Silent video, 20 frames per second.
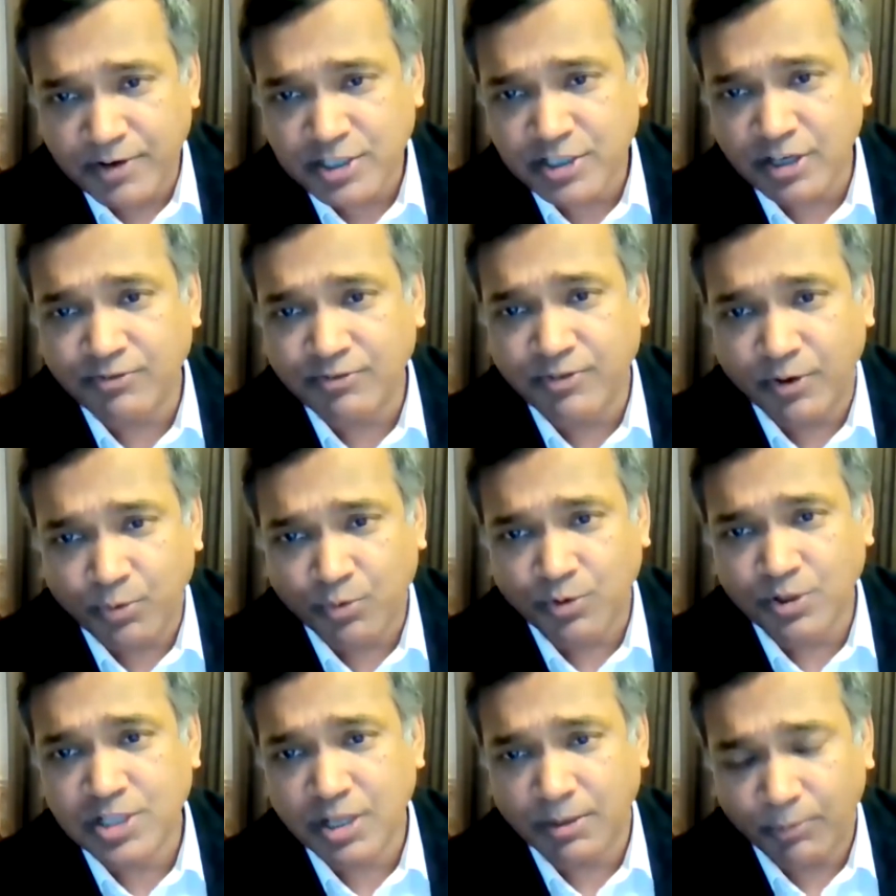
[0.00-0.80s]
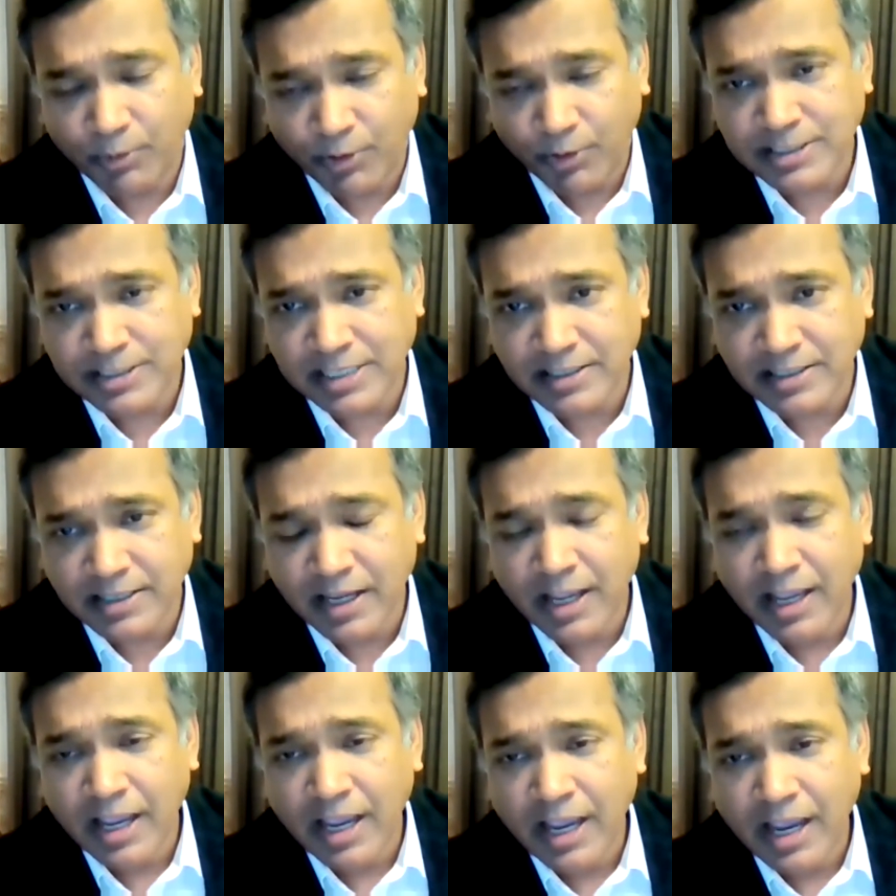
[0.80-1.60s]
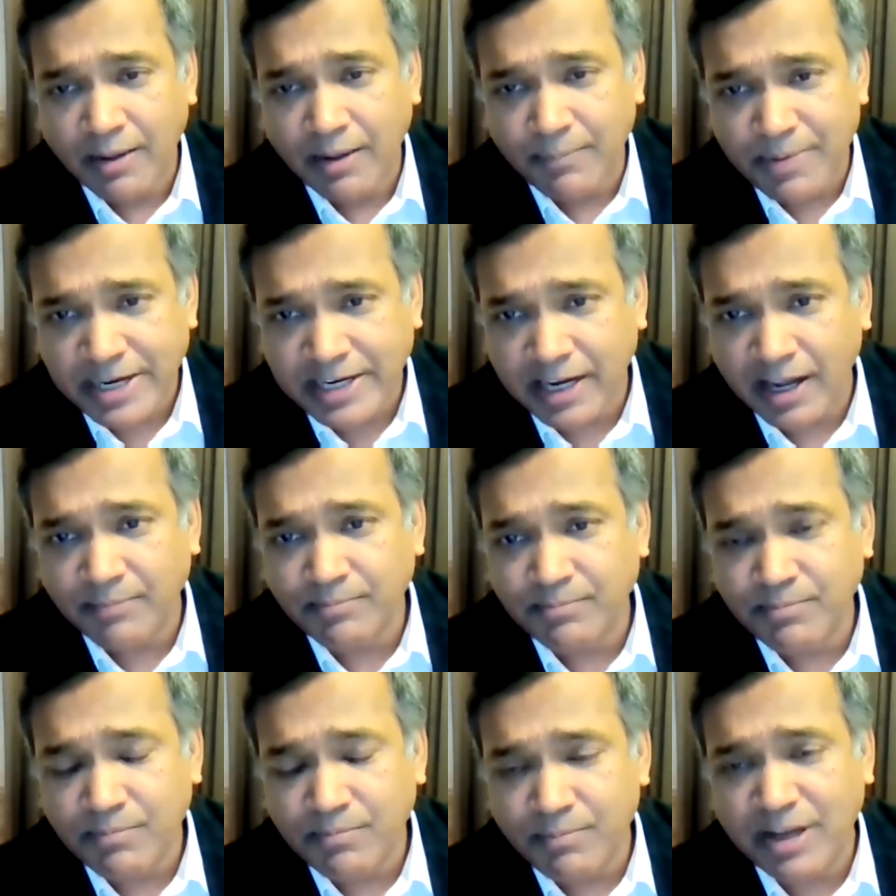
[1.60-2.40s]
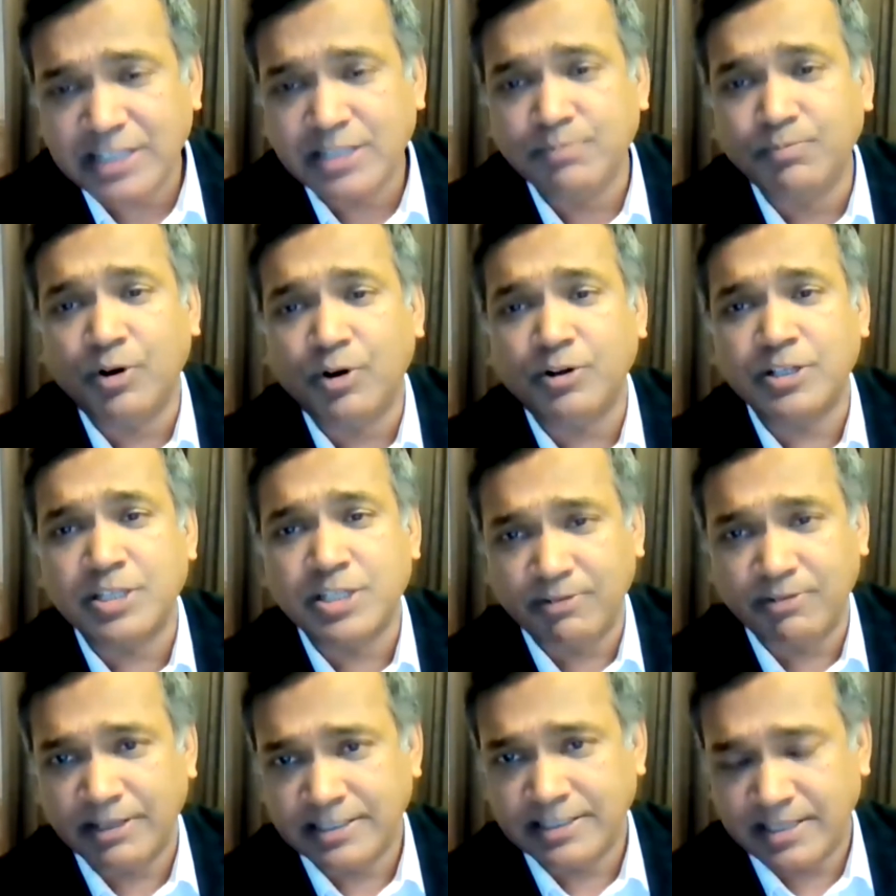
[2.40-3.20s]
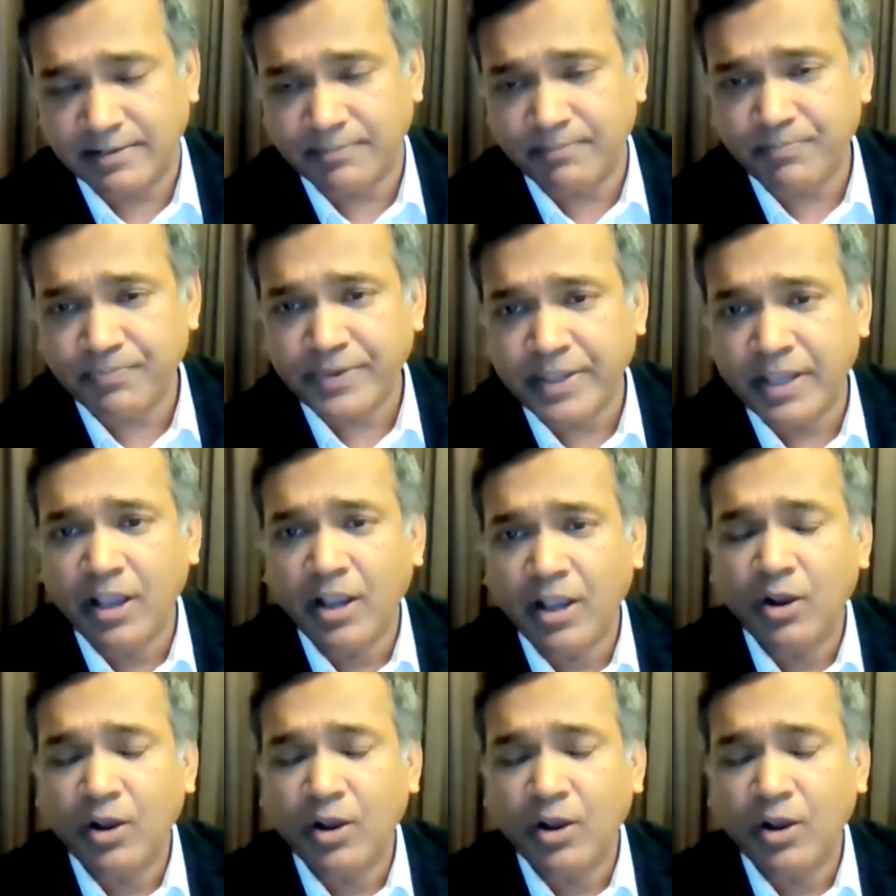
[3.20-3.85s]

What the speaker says: the provision for rules of origin become much more stringent.